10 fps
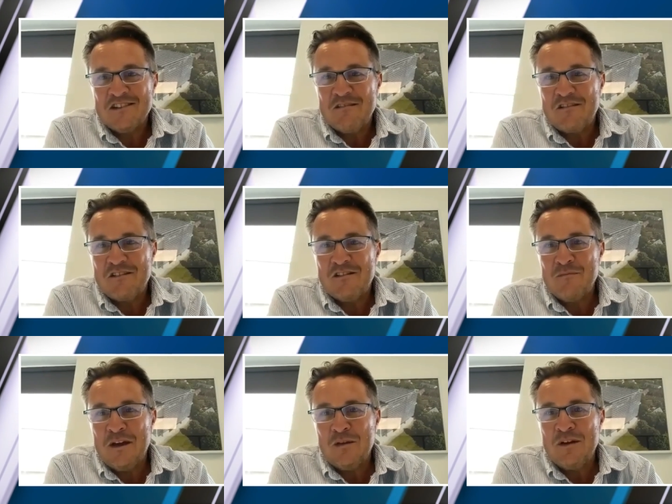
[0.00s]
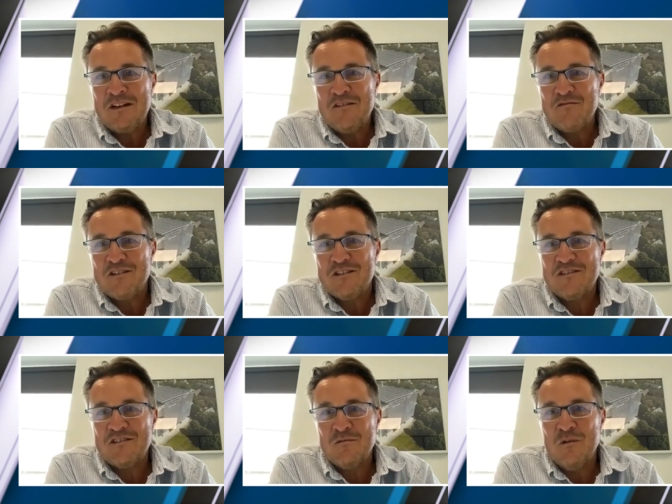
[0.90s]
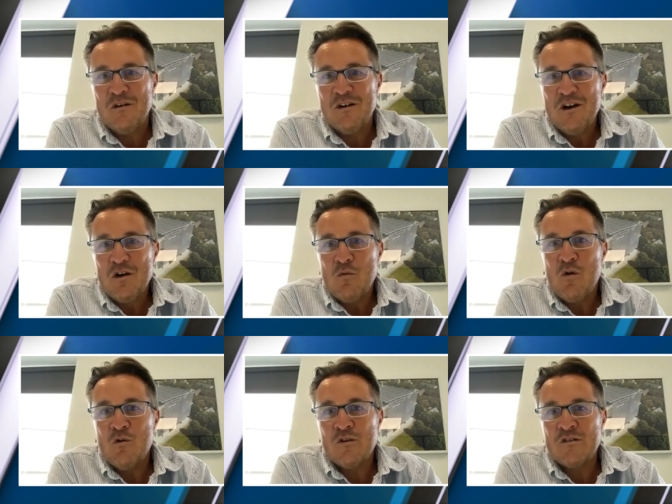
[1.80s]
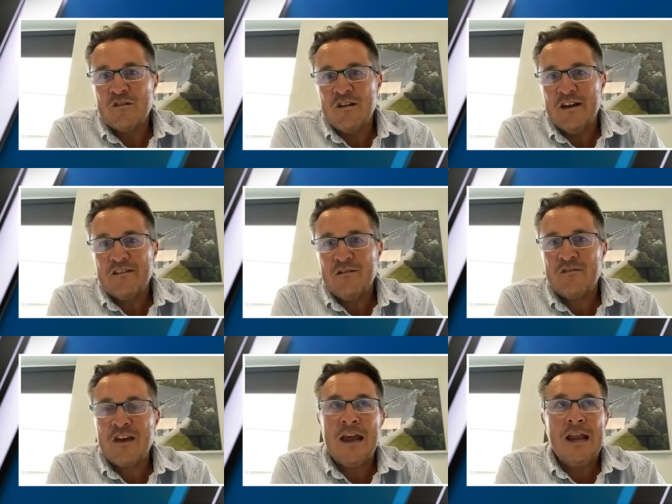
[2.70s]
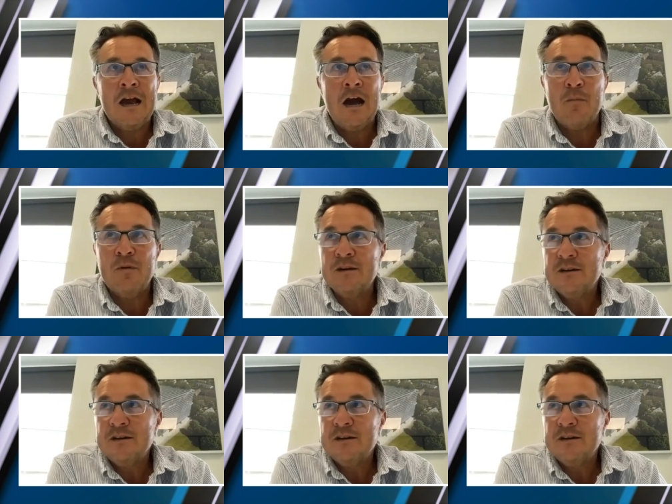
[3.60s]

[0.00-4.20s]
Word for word: so it's it's made a big difference to what what August looks like. So scaling up